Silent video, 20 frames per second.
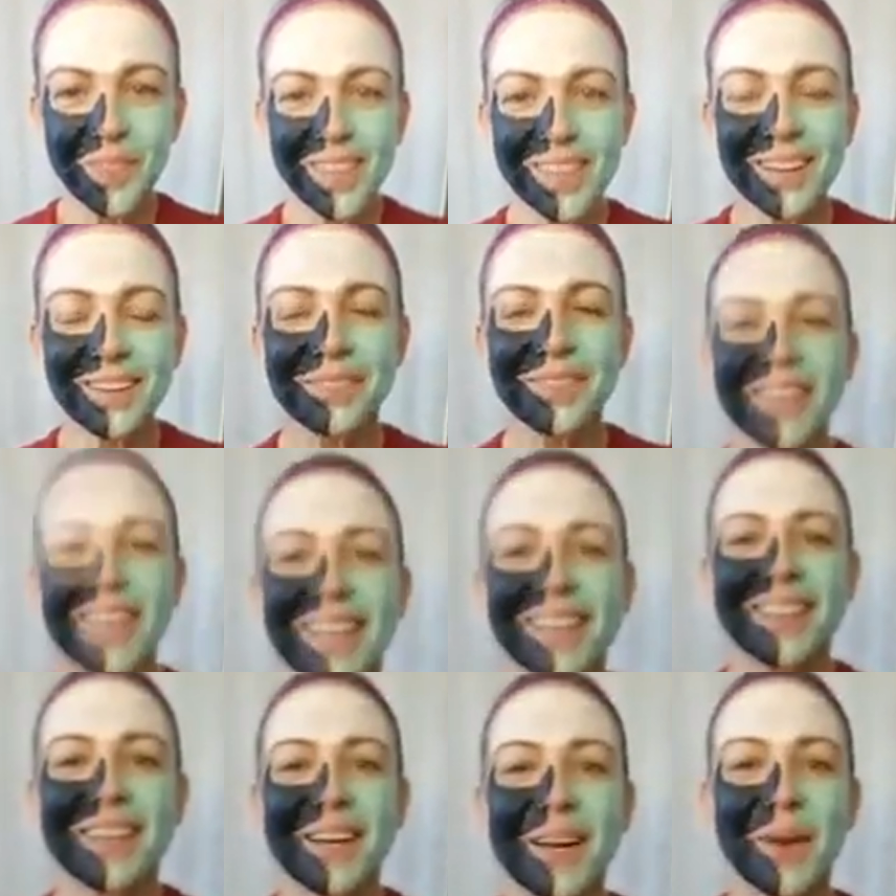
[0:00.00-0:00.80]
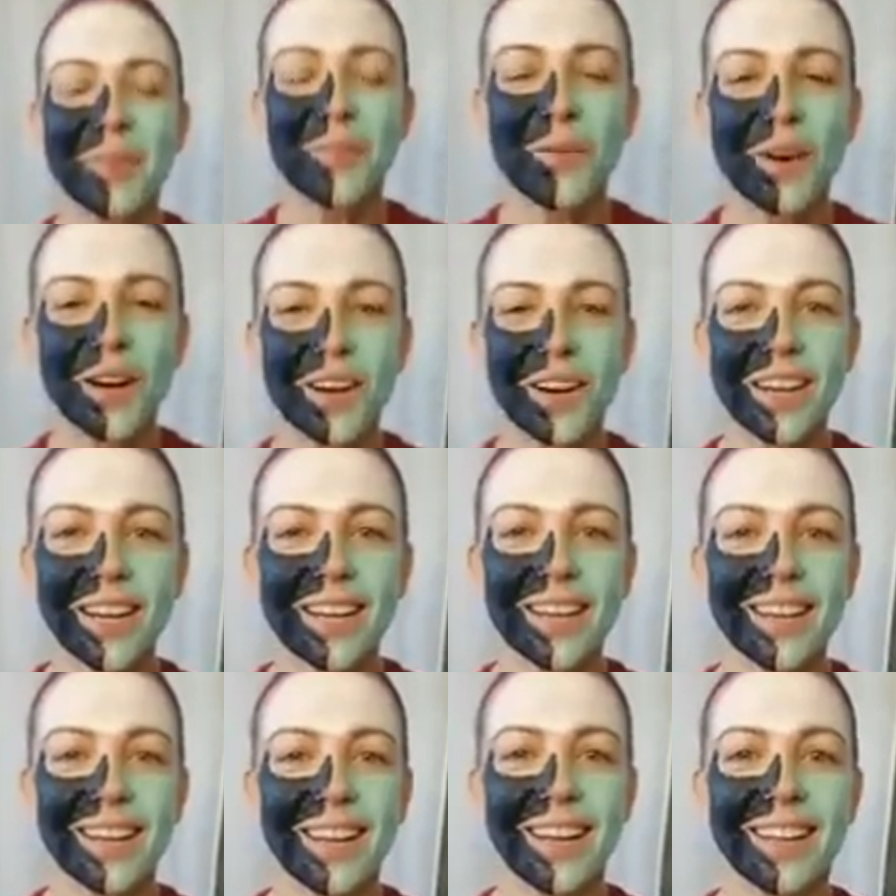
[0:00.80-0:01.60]
I forget that I'm wearing
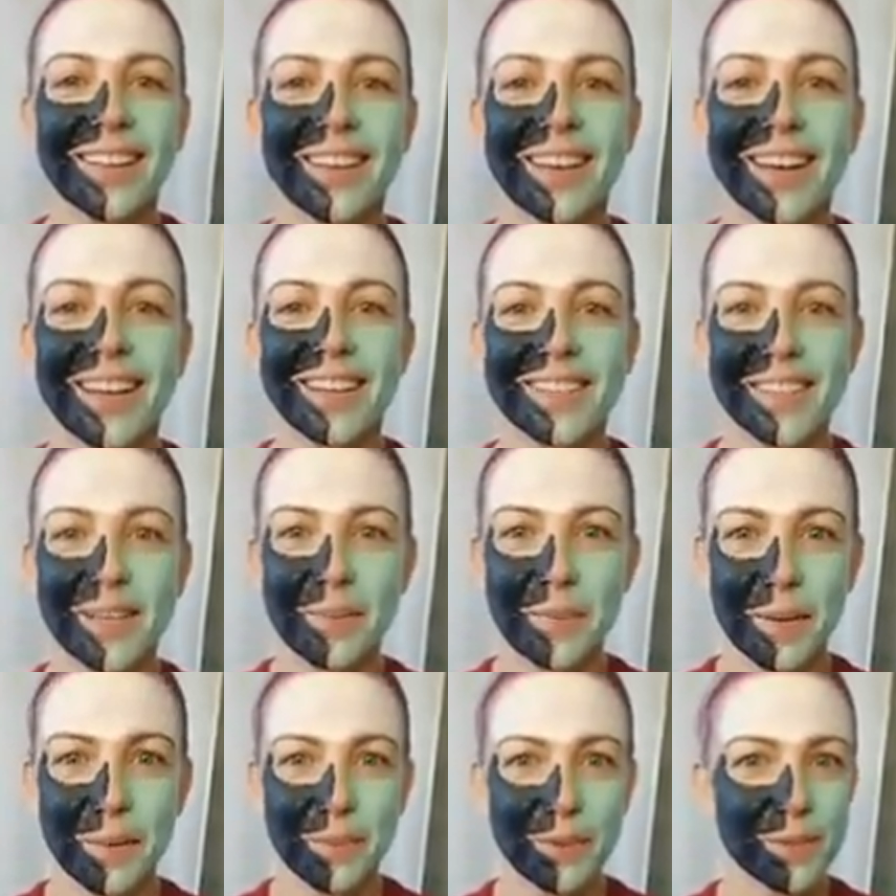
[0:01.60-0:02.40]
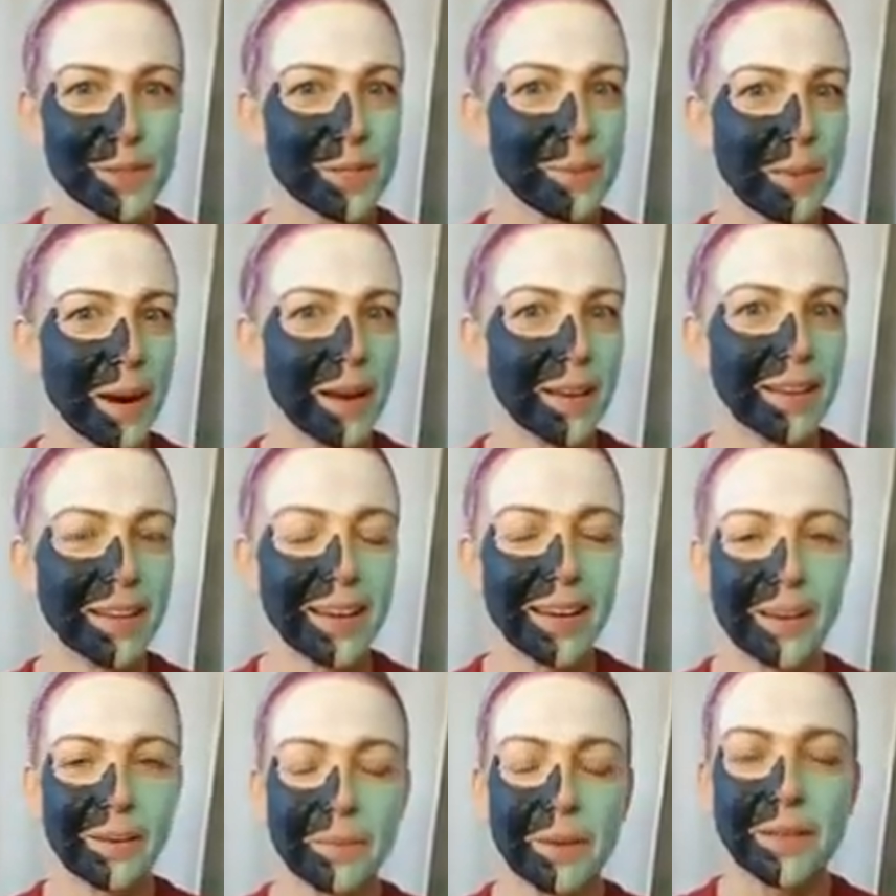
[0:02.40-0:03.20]
it, and then I see people
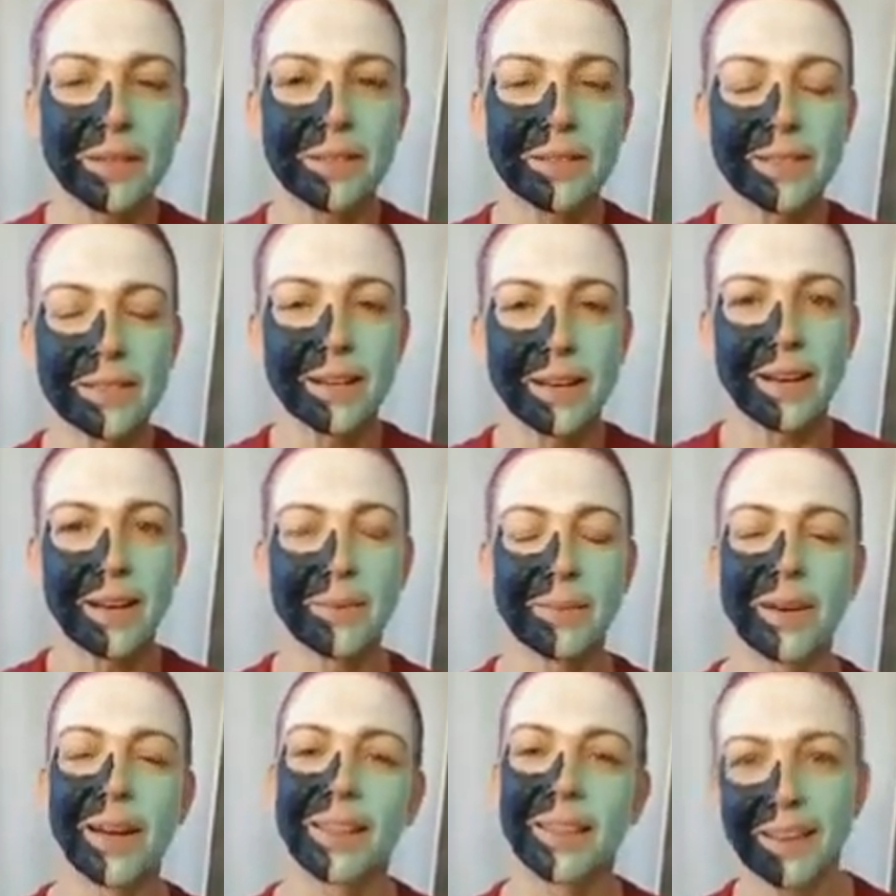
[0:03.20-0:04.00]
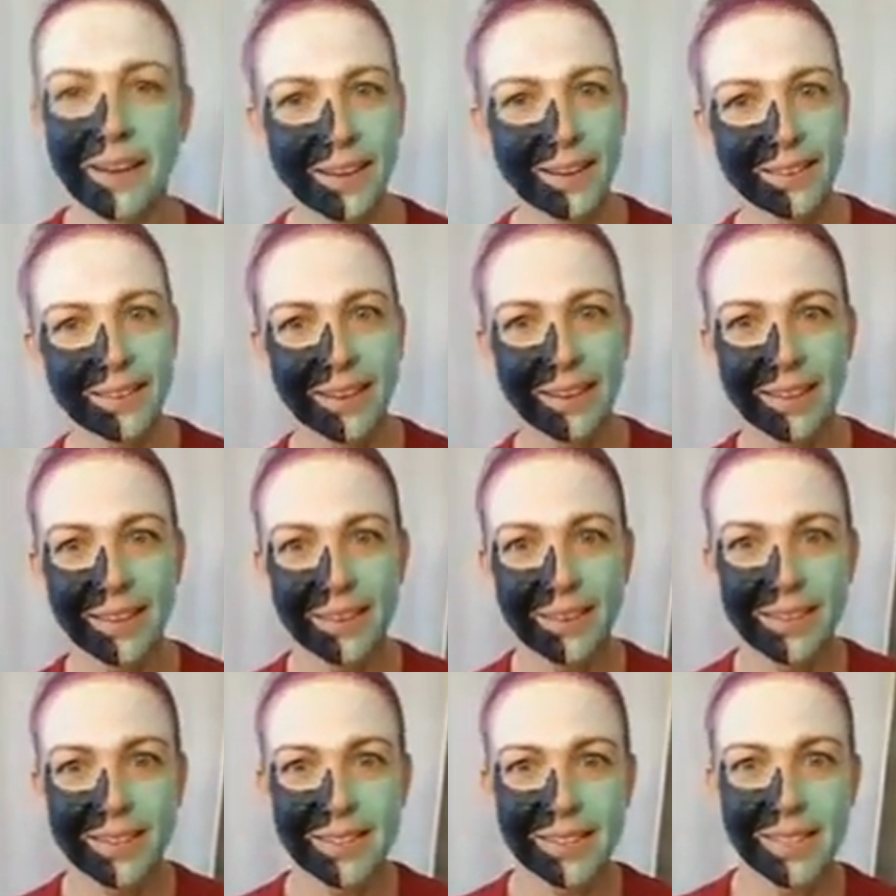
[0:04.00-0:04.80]
smiling at me all the time, and I think, oh God,
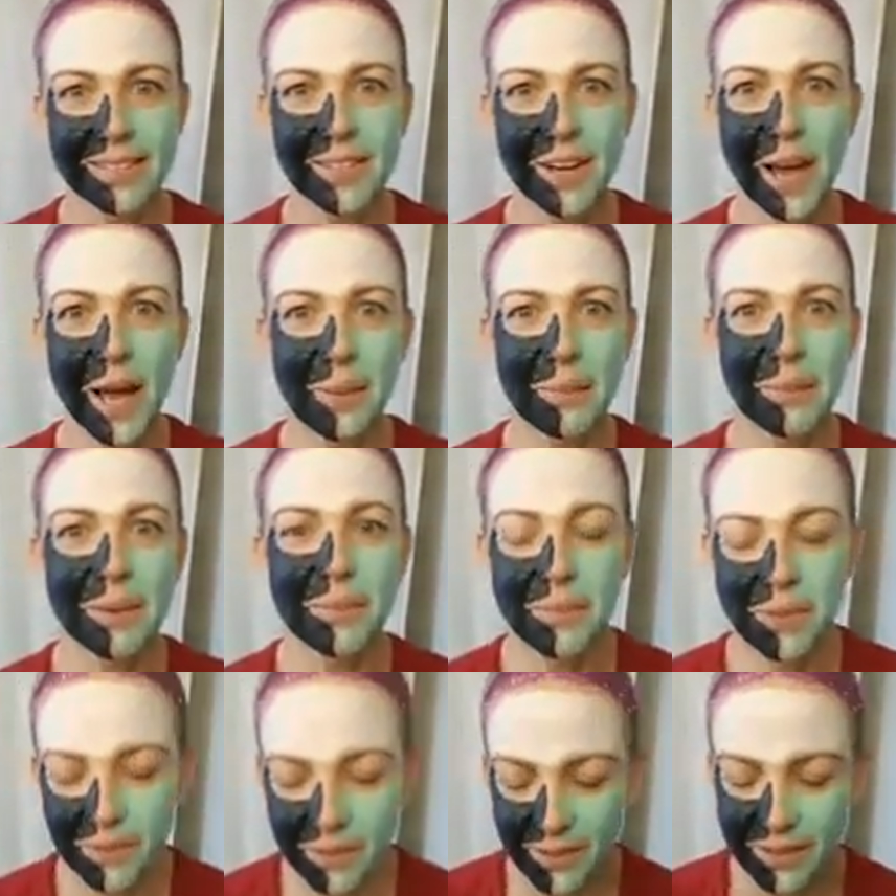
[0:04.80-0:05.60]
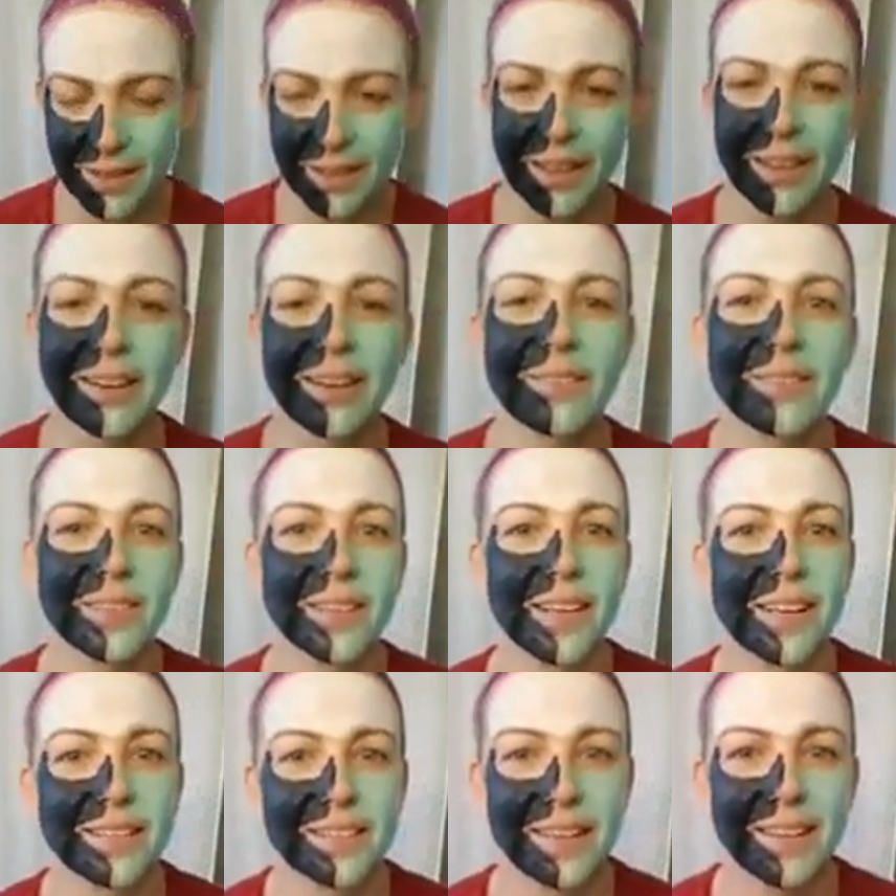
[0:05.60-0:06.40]
they're in such a happy mood. And then I
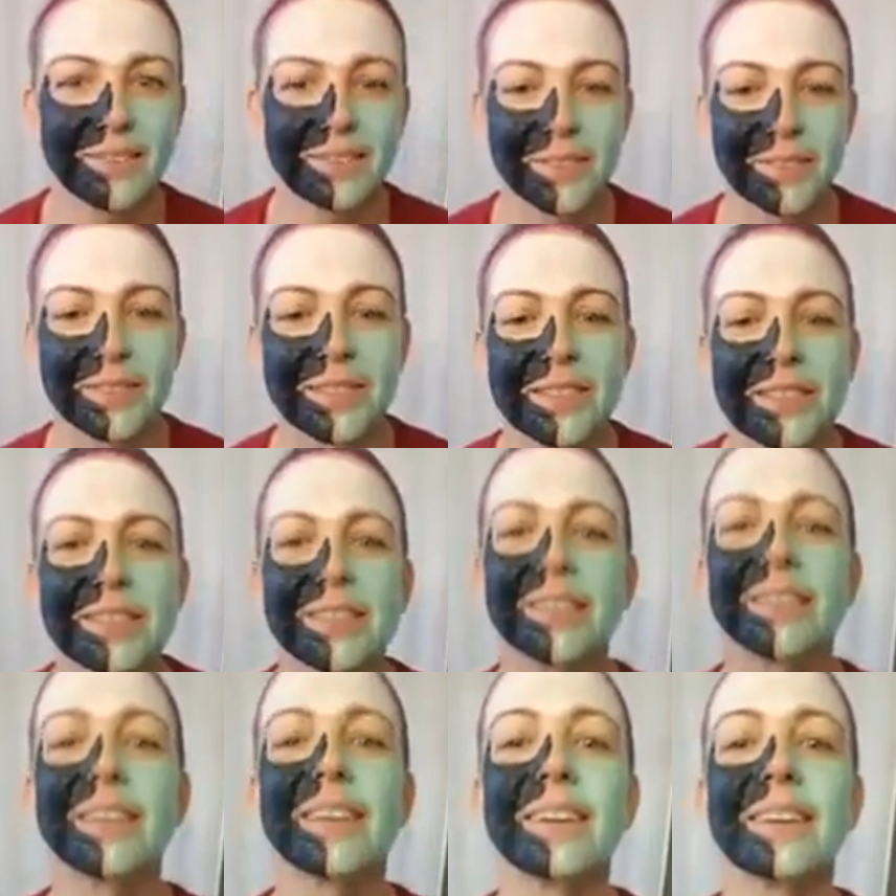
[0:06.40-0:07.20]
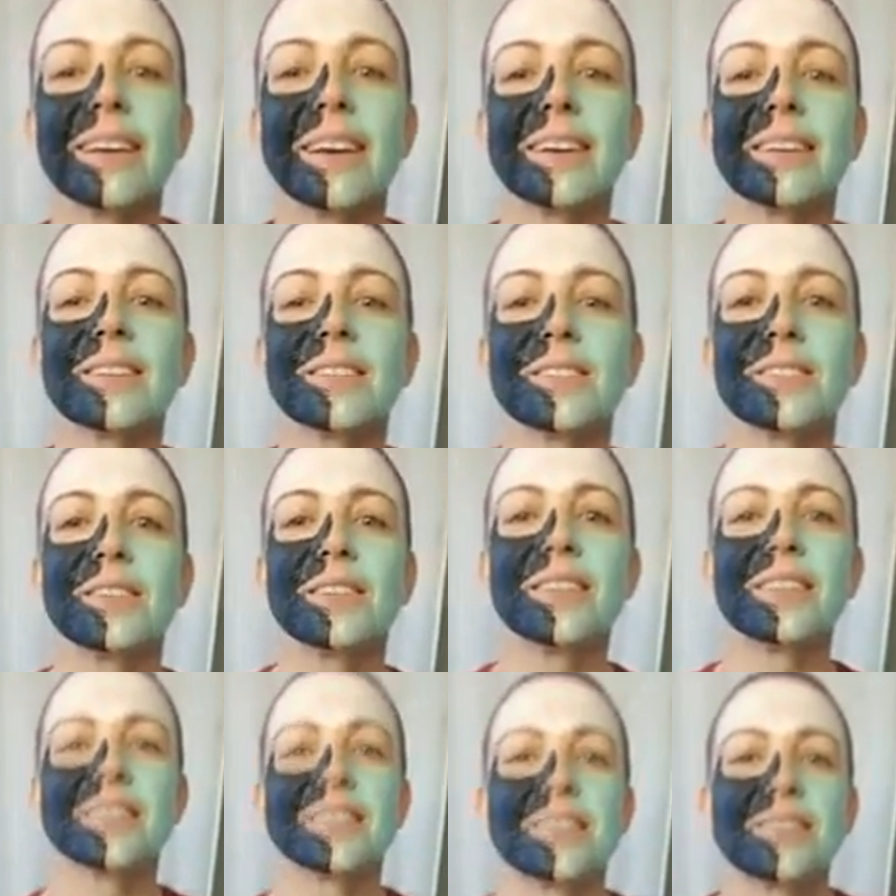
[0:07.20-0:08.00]
realize afterwards that they kind of saw
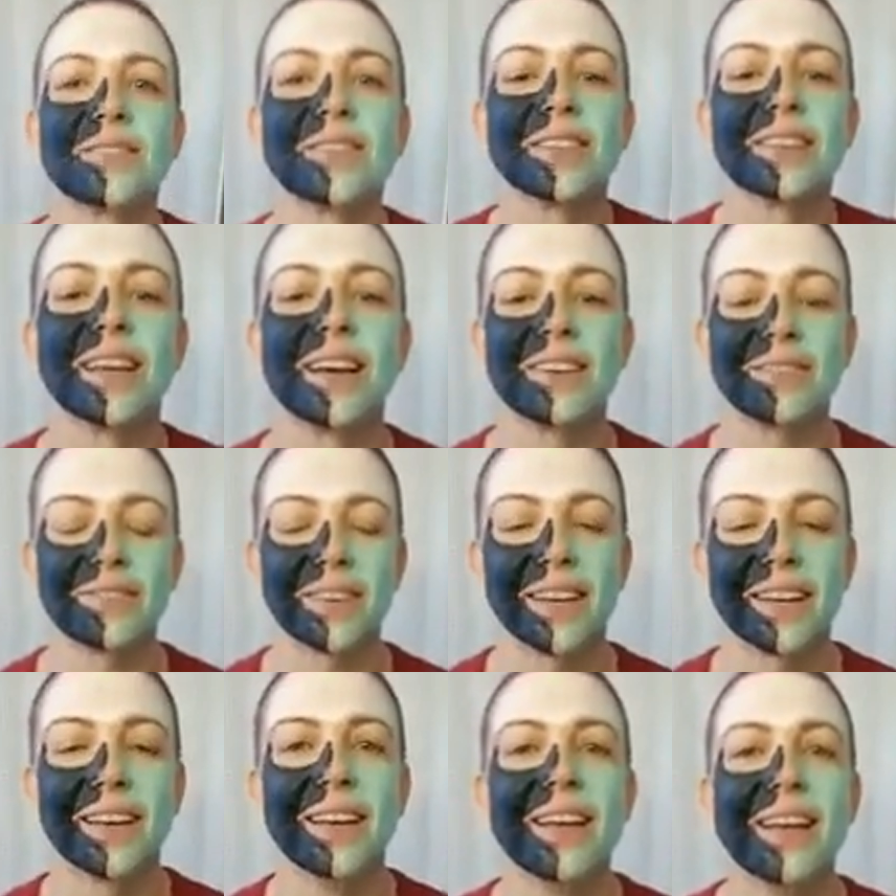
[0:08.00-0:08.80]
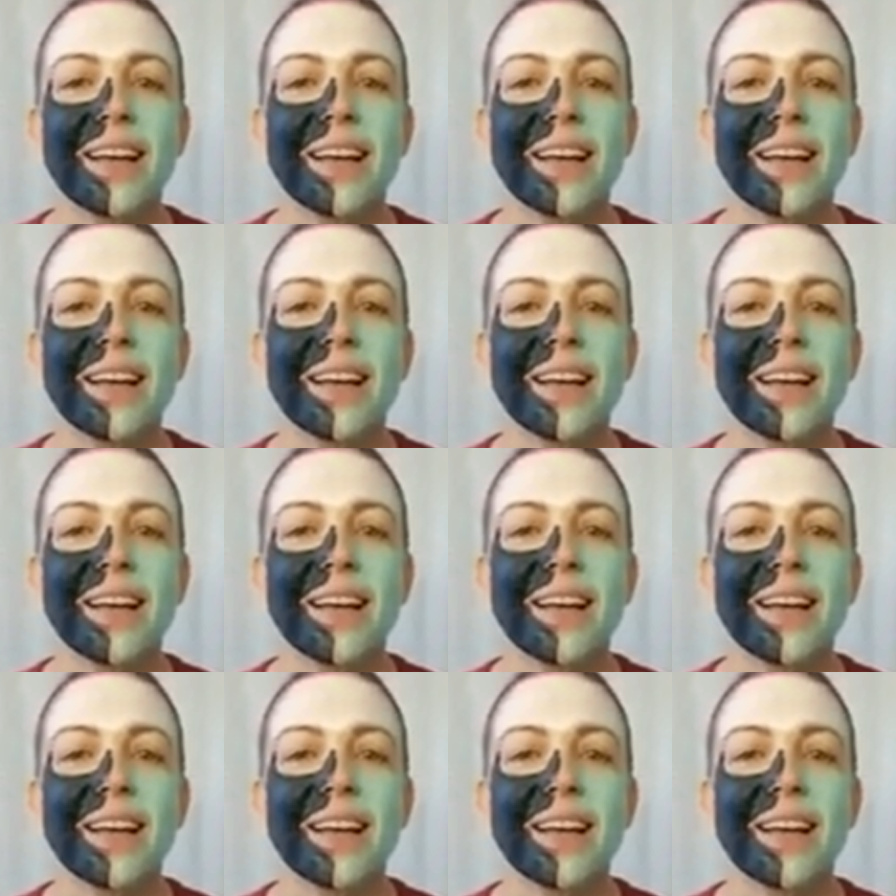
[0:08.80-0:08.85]
this and were laughing.